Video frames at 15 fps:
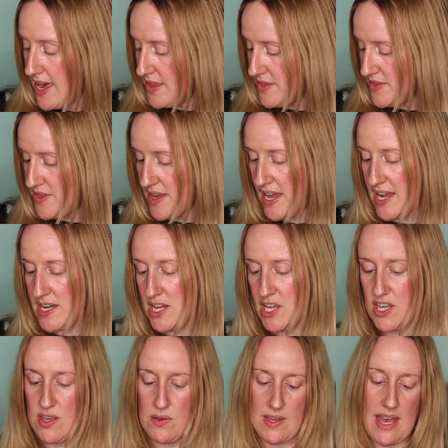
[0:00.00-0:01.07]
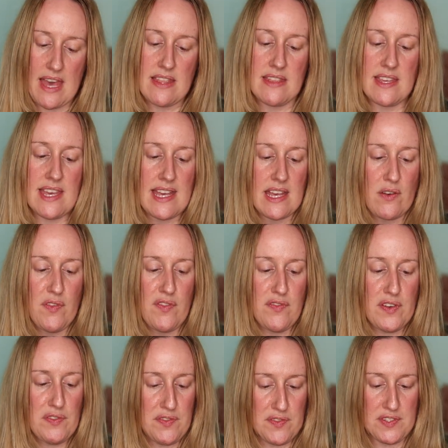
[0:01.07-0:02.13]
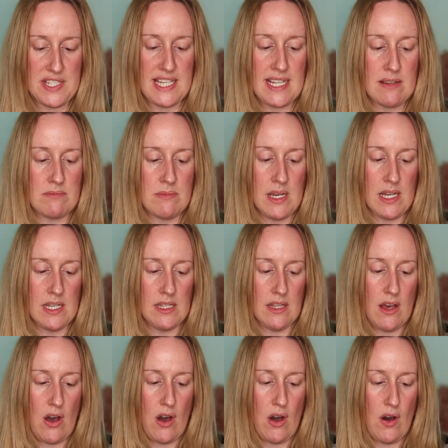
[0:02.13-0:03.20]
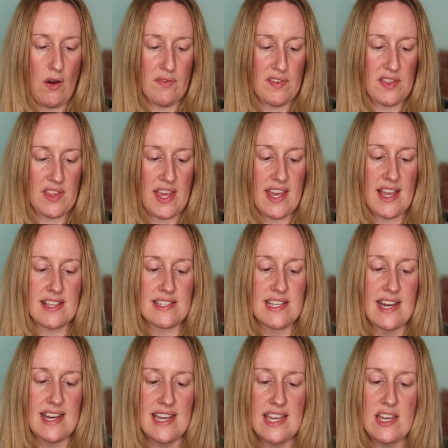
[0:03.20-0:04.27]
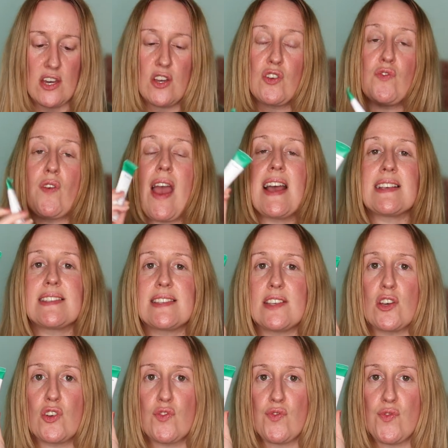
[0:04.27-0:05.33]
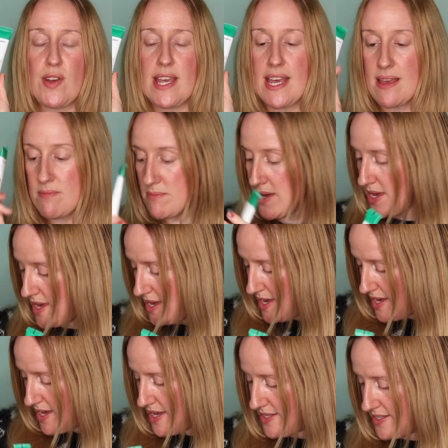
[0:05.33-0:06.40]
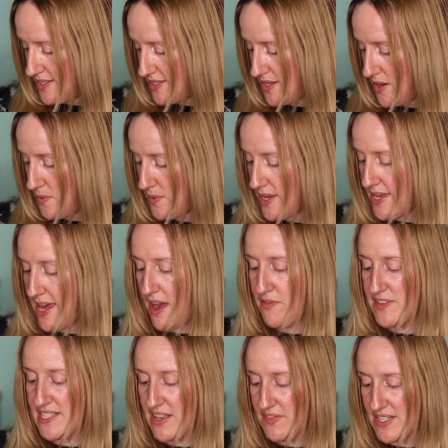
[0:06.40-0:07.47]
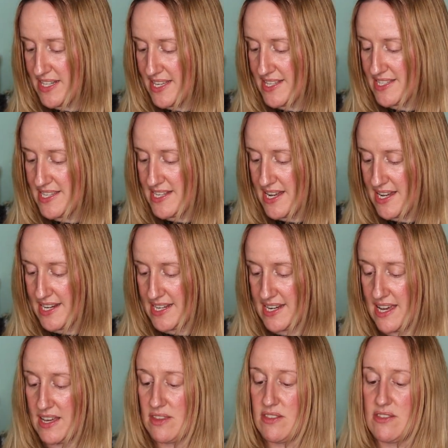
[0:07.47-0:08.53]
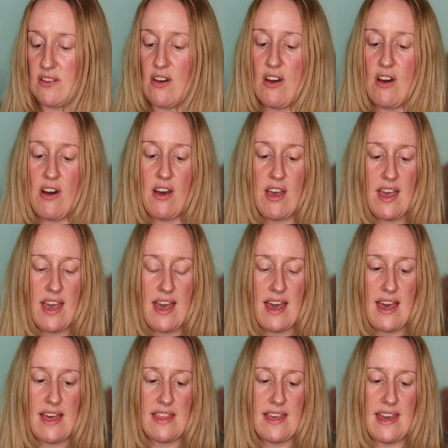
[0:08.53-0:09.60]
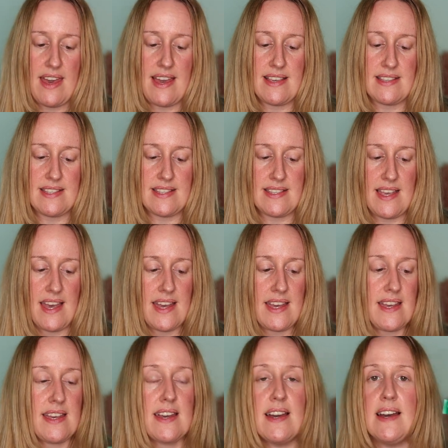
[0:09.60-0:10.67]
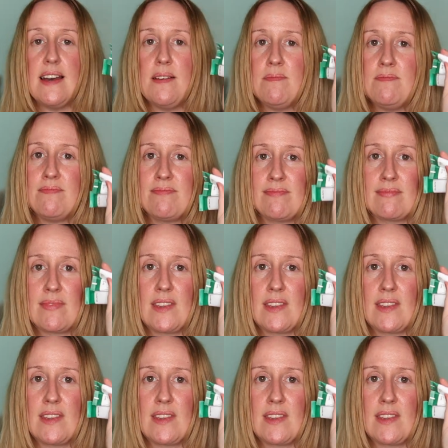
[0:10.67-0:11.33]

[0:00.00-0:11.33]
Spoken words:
and then you get the 15 mil of the Tiger Grass Cream. And so, yeah, for $7.99, I thought it's a